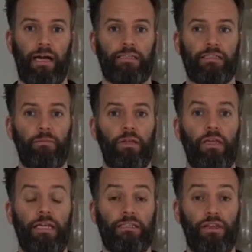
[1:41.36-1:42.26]
It's something that
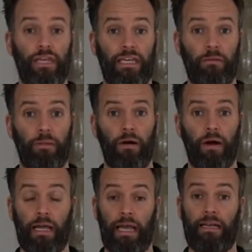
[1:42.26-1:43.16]
you need to think
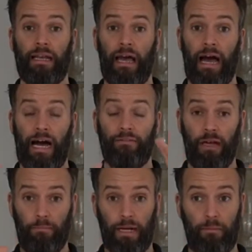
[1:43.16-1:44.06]
about, again,
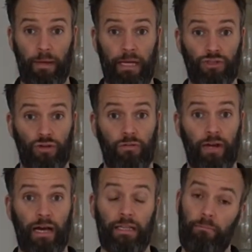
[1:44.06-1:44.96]
having a better picture of
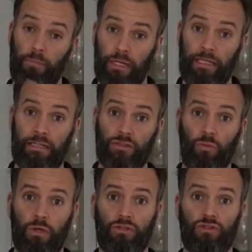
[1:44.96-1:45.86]
it and then putting that to
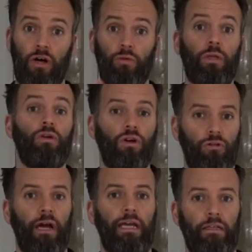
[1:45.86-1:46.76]
one side when you're
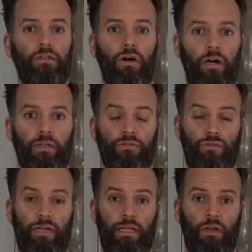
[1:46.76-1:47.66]
creating the diet that's
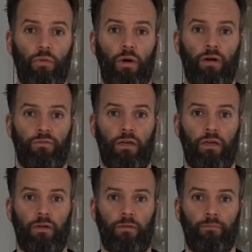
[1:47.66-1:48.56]
really going to work for
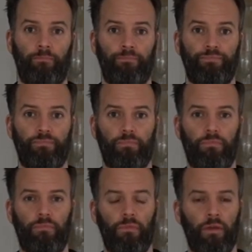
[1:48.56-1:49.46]
you.
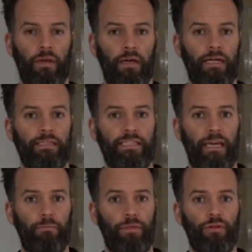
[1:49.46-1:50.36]

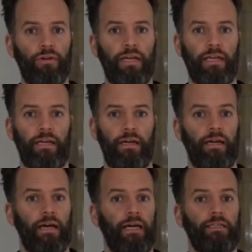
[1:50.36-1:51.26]
Tip 3
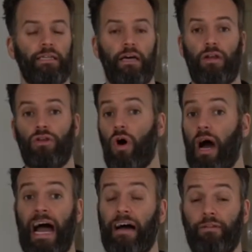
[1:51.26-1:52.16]
is
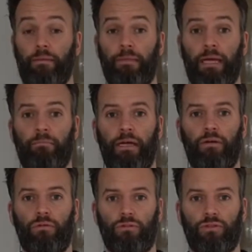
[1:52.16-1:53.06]
not having big
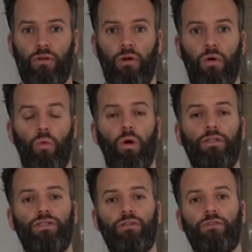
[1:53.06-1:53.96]
meals.
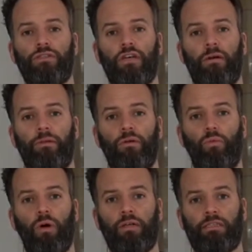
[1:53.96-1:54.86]
Once you've determined
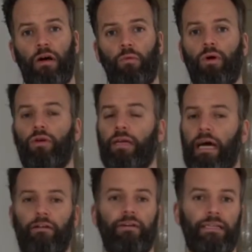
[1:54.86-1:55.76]
and worked out what your
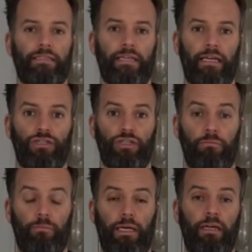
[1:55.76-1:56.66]
calorie intake
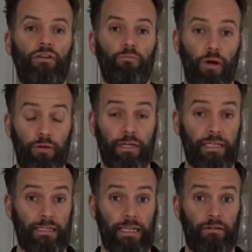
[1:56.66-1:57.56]
should be and you've broken
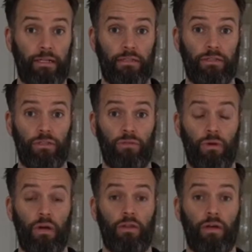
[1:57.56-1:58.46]
that down into
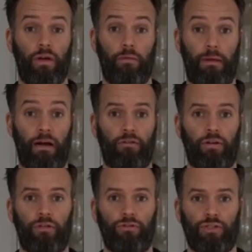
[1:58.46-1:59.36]
the
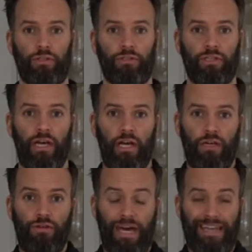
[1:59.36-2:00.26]
macronutrients,
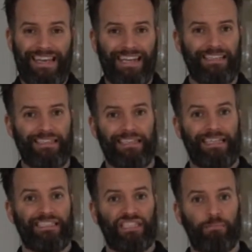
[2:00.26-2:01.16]
you then
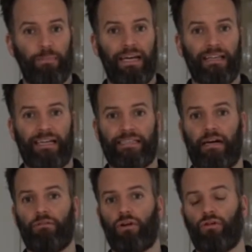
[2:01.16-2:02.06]
need to split that
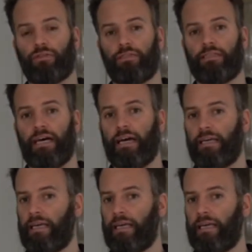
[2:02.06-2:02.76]
down across the day.